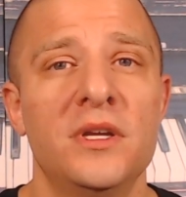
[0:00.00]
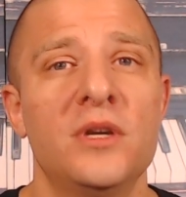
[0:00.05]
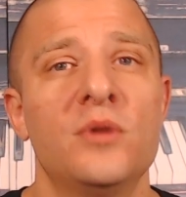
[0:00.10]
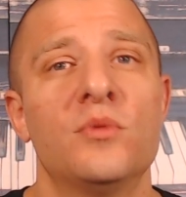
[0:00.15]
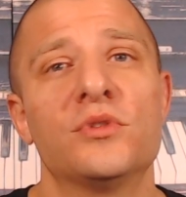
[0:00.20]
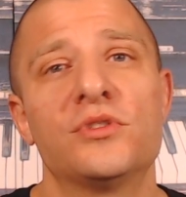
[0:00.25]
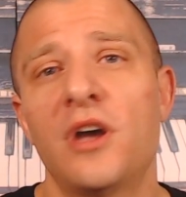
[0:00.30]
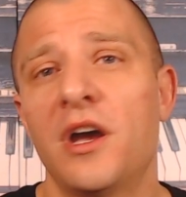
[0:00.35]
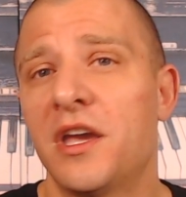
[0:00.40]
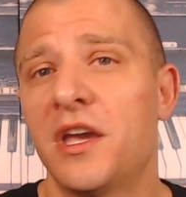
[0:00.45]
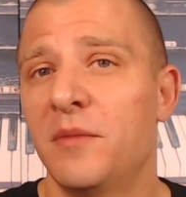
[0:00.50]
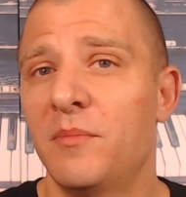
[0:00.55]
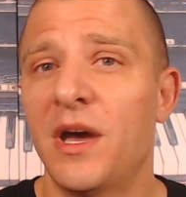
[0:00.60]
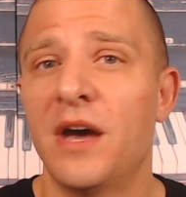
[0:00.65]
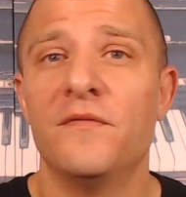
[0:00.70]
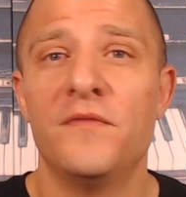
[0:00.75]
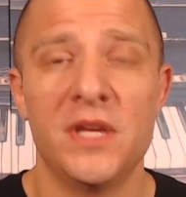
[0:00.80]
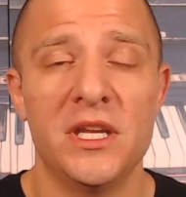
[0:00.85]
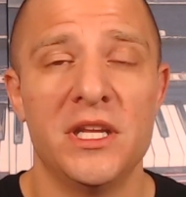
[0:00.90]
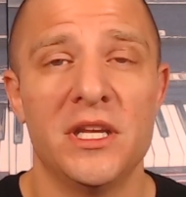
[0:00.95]
We're talking
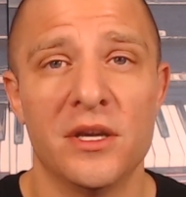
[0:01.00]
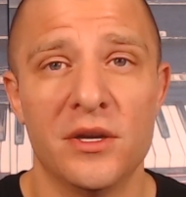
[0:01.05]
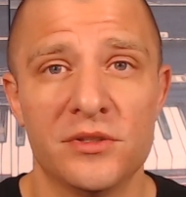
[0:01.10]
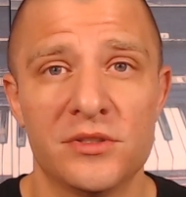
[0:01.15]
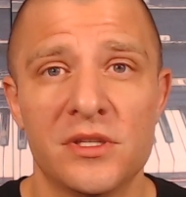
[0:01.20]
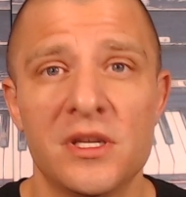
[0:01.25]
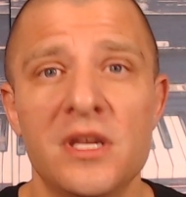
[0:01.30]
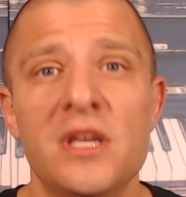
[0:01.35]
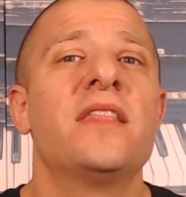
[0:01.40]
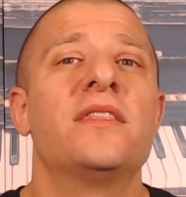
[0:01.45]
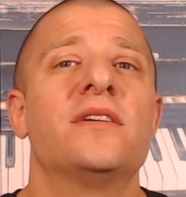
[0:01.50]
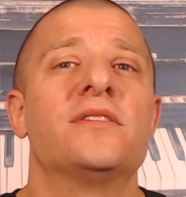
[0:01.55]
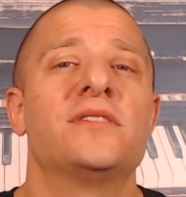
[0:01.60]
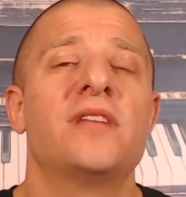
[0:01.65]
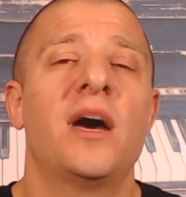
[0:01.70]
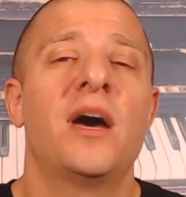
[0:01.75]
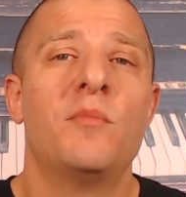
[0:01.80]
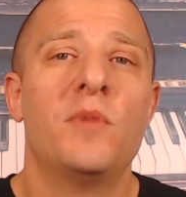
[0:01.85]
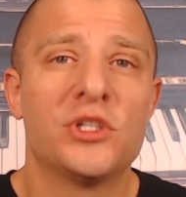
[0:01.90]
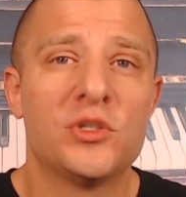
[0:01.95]
about videos. There's
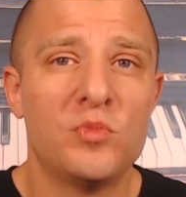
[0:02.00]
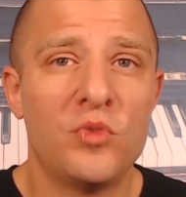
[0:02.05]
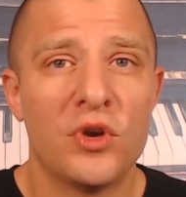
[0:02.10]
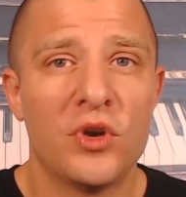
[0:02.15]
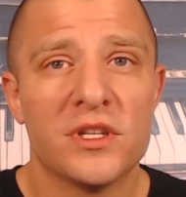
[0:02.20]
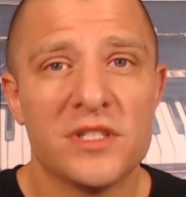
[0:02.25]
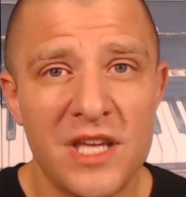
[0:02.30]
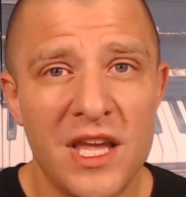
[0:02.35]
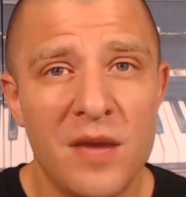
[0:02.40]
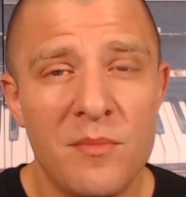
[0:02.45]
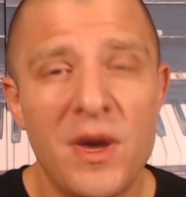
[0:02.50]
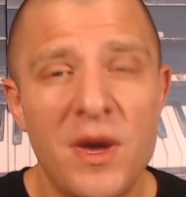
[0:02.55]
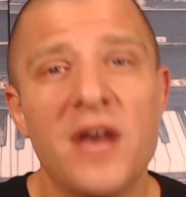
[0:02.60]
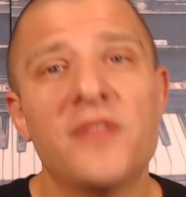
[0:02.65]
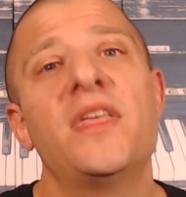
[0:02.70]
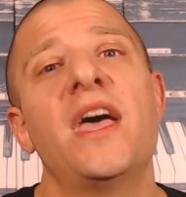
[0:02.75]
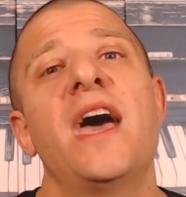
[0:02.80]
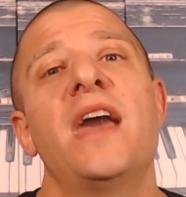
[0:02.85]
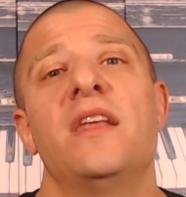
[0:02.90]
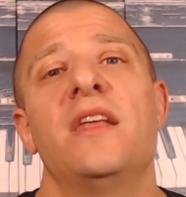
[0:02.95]
not much more to say about
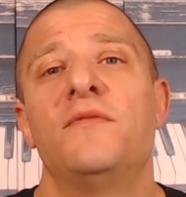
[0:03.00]
that.